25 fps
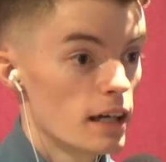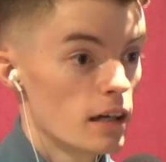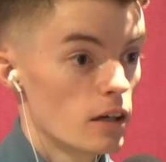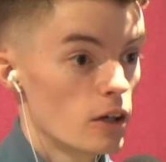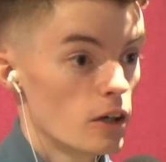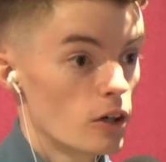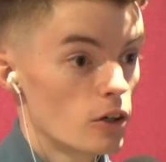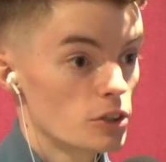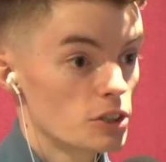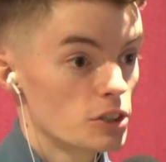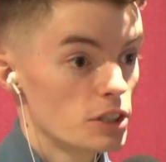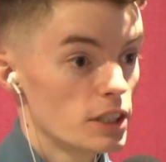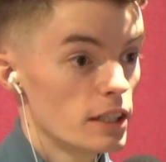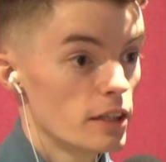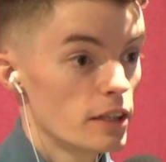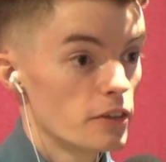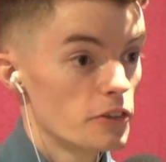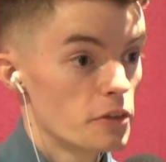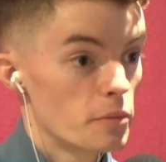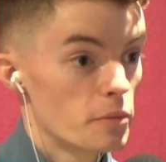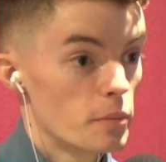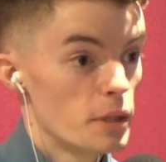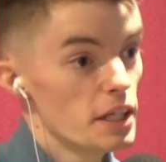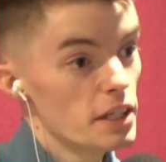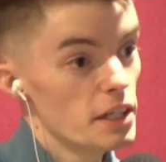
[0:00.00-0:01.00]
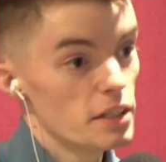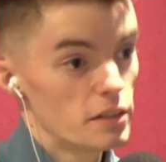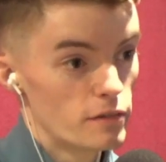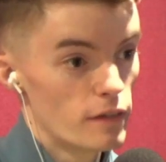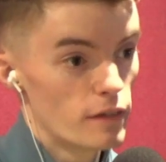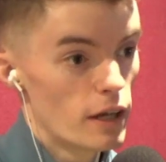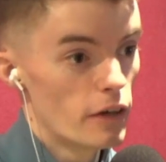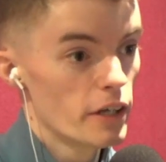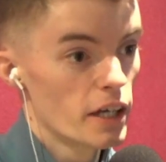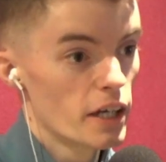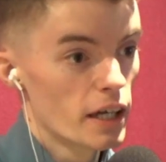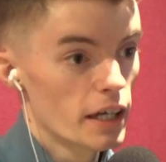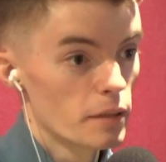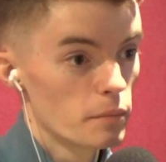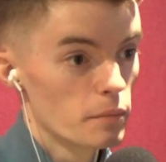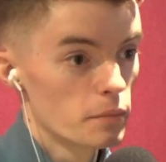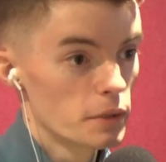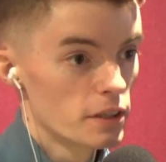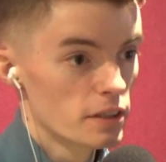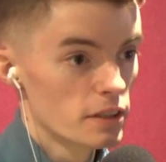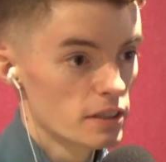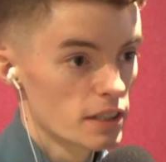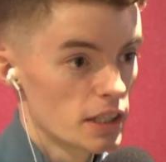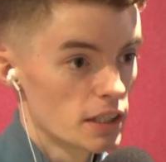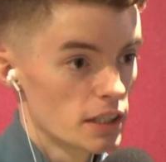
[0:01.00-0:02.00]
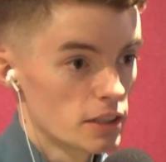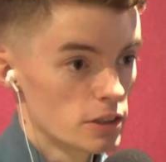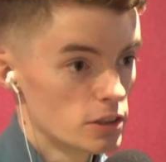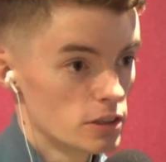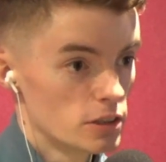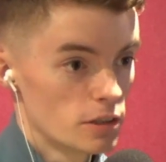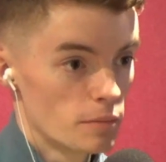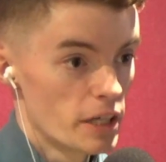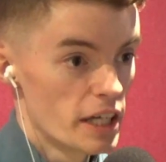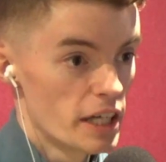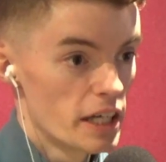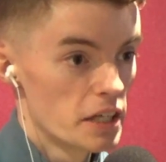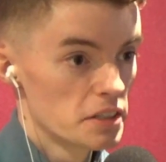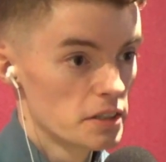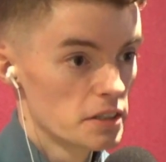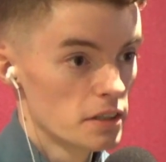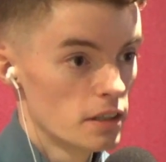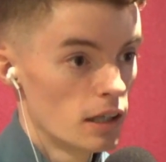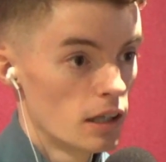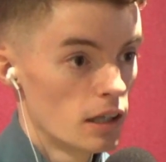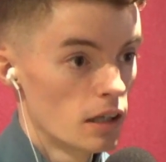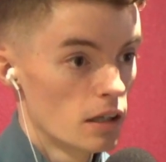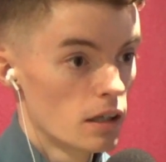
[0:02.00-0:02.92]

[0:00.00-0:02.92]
Her ceiling to me is very high, because I think she's amazing.